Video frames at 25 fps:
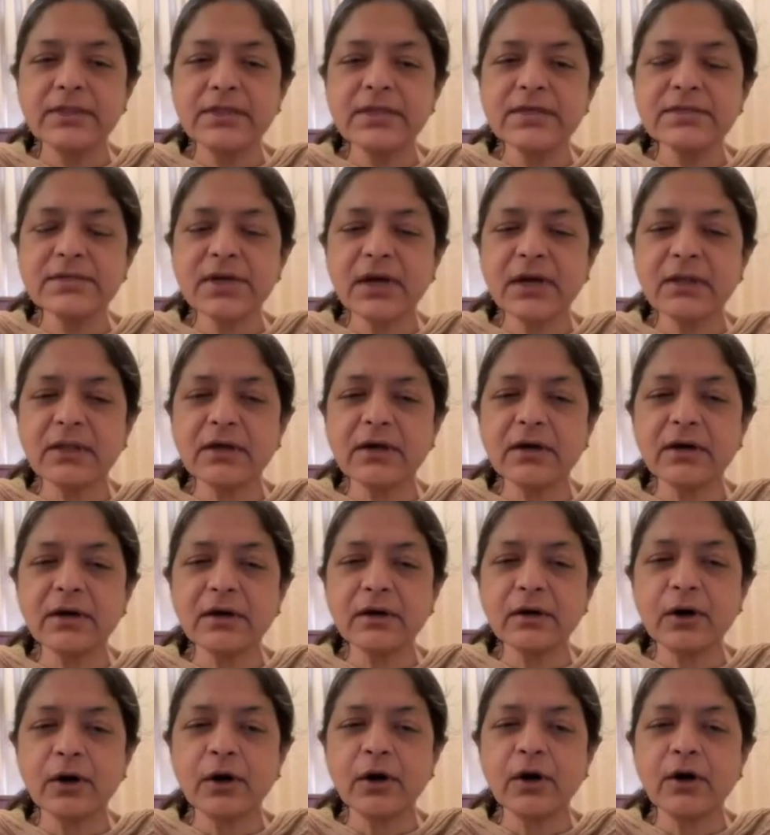these are
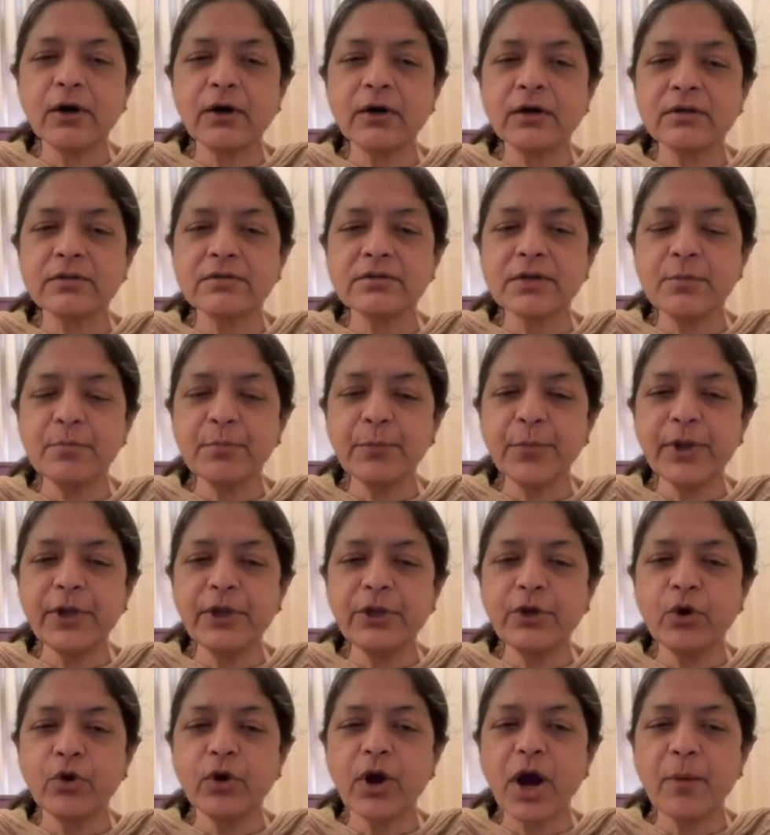the simple
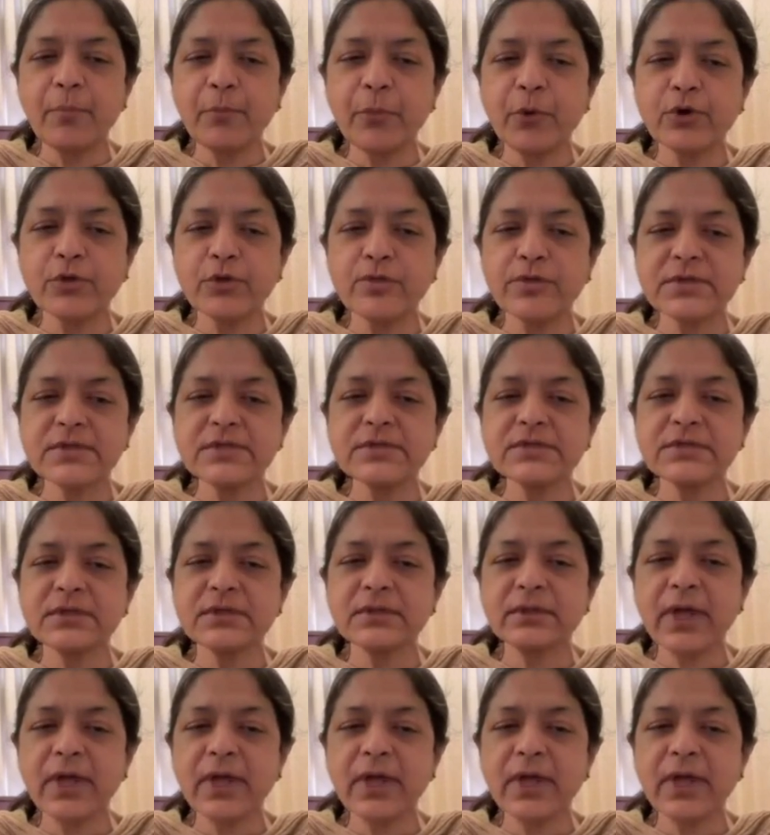yoga poses